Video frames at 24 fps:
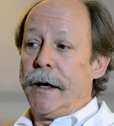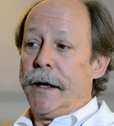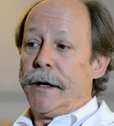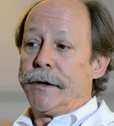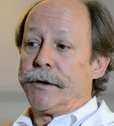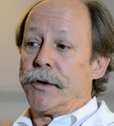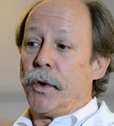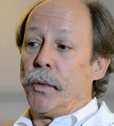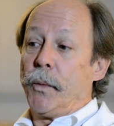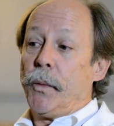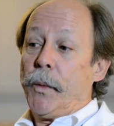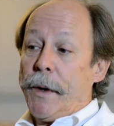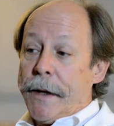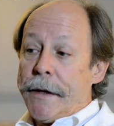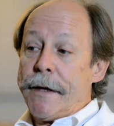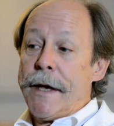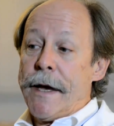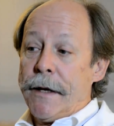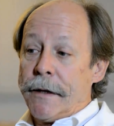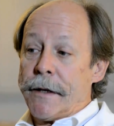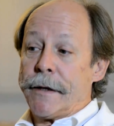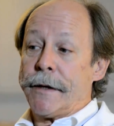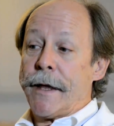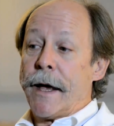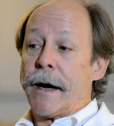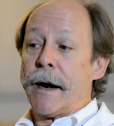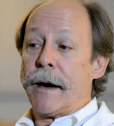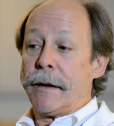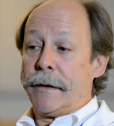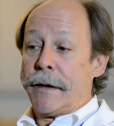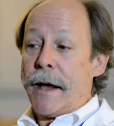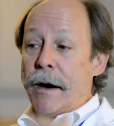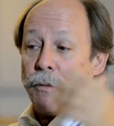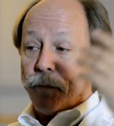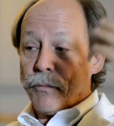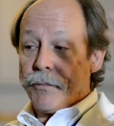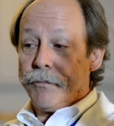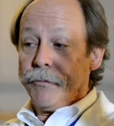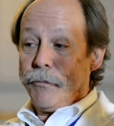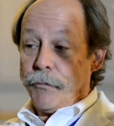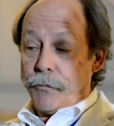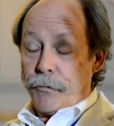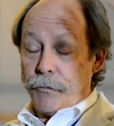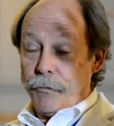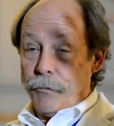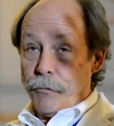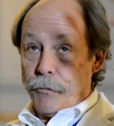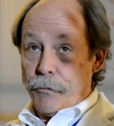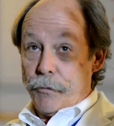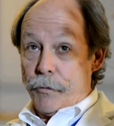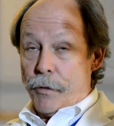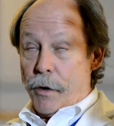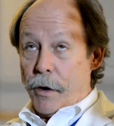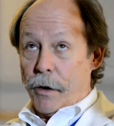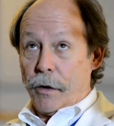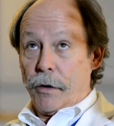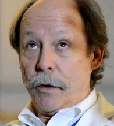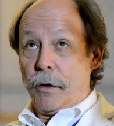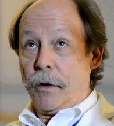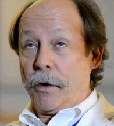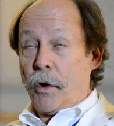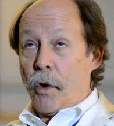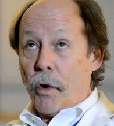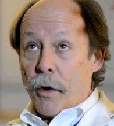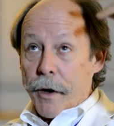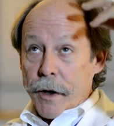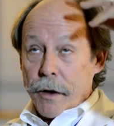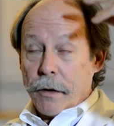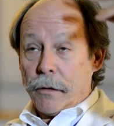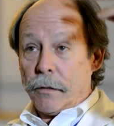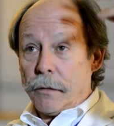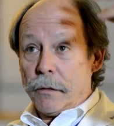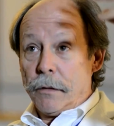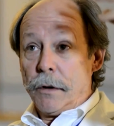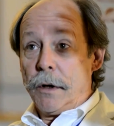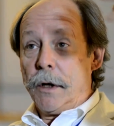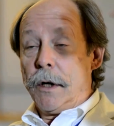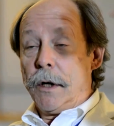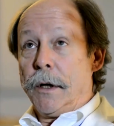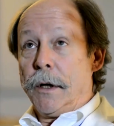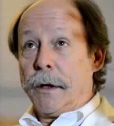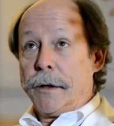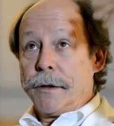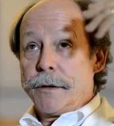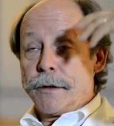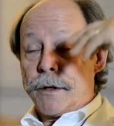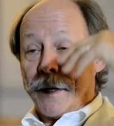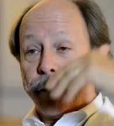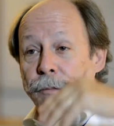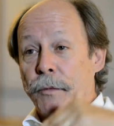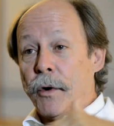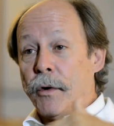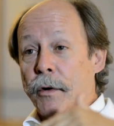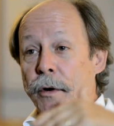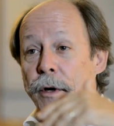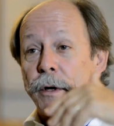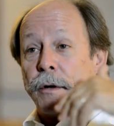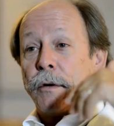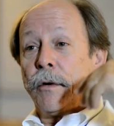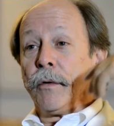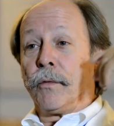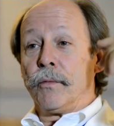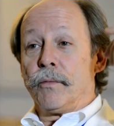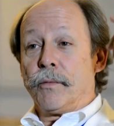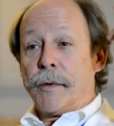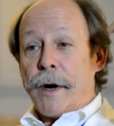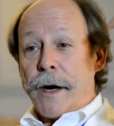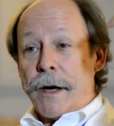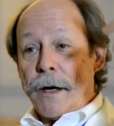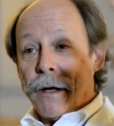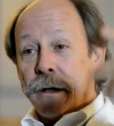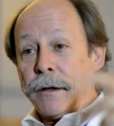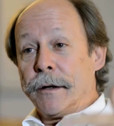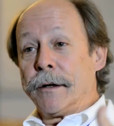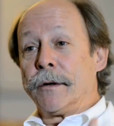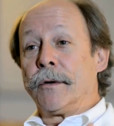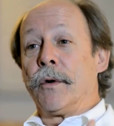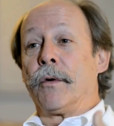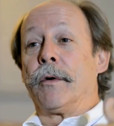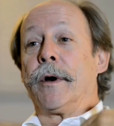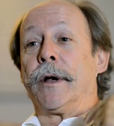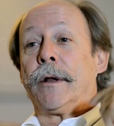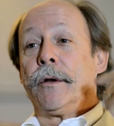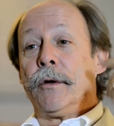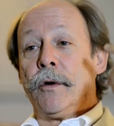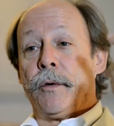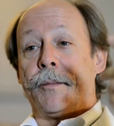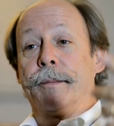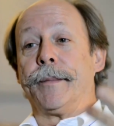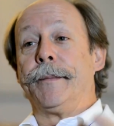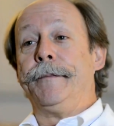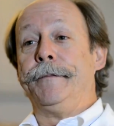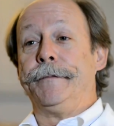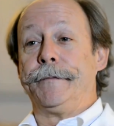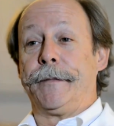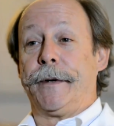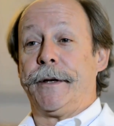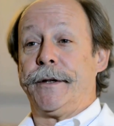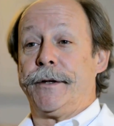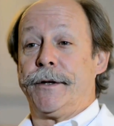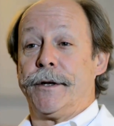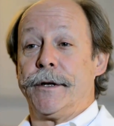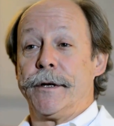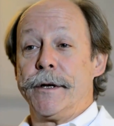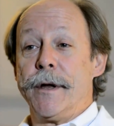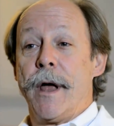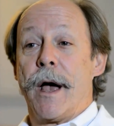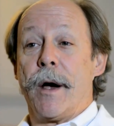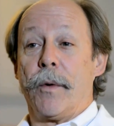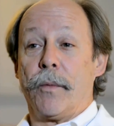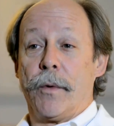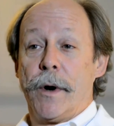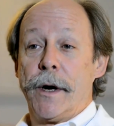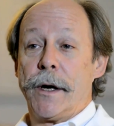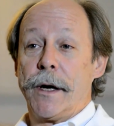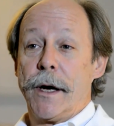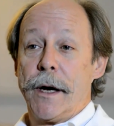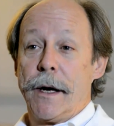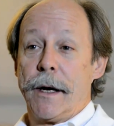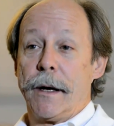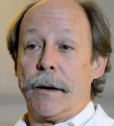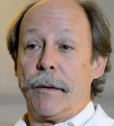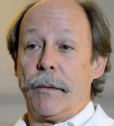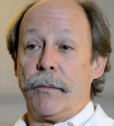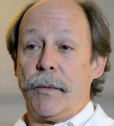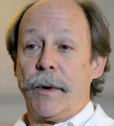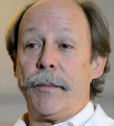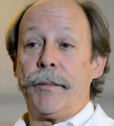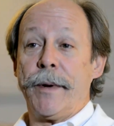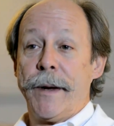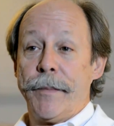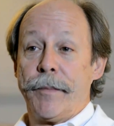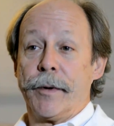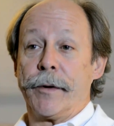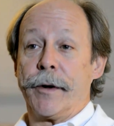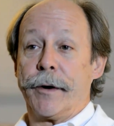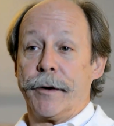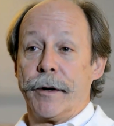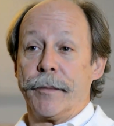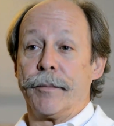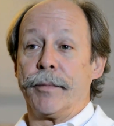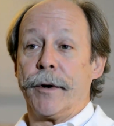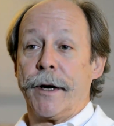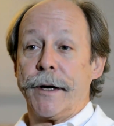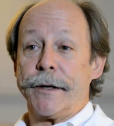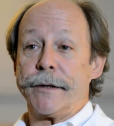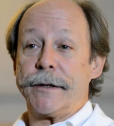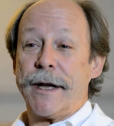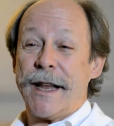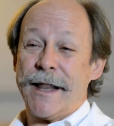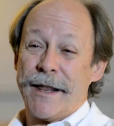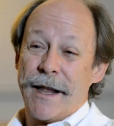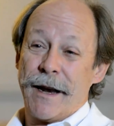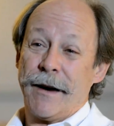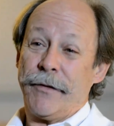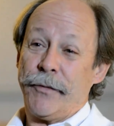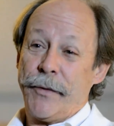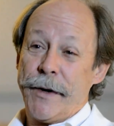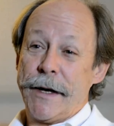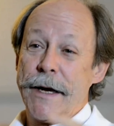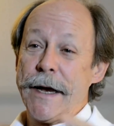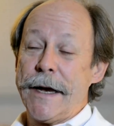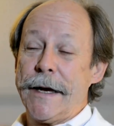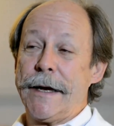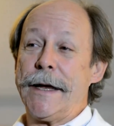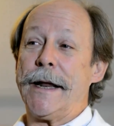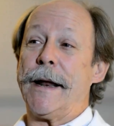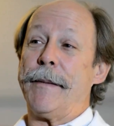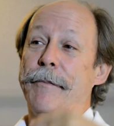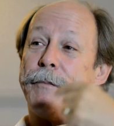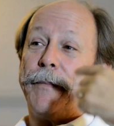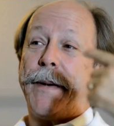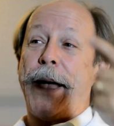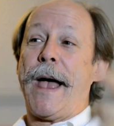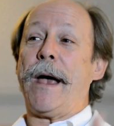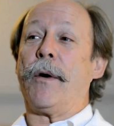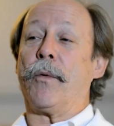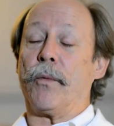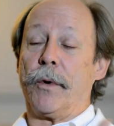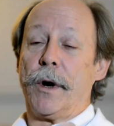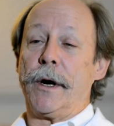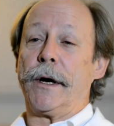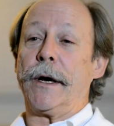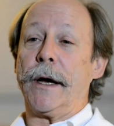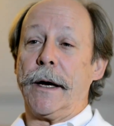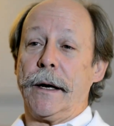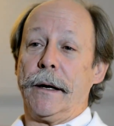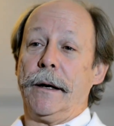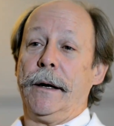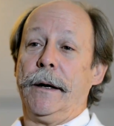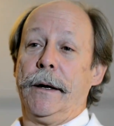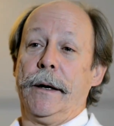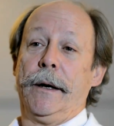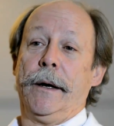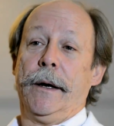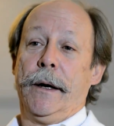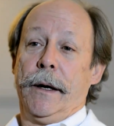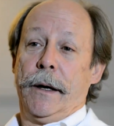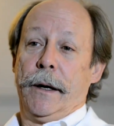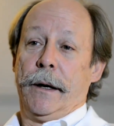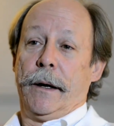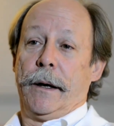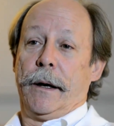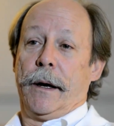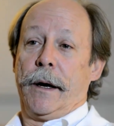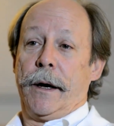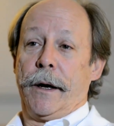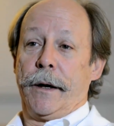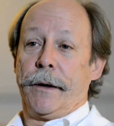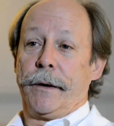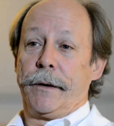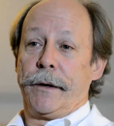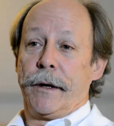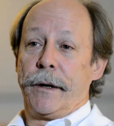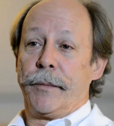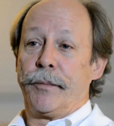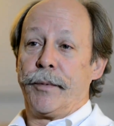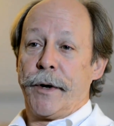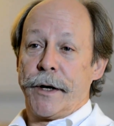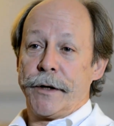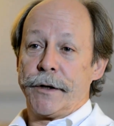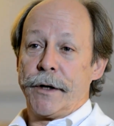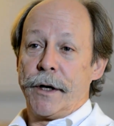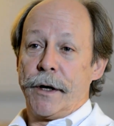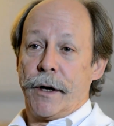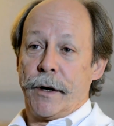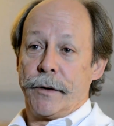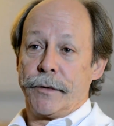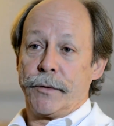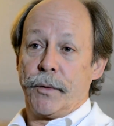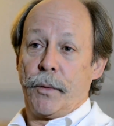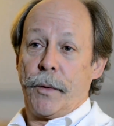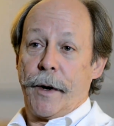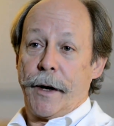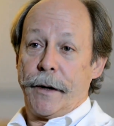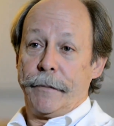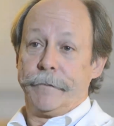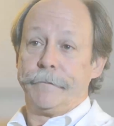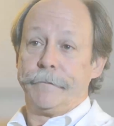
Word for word: So we think that that cortical, subcortical regulatory loop is just not working in, when people are depressed. And then if we can get it back working, uh, the depression goes away.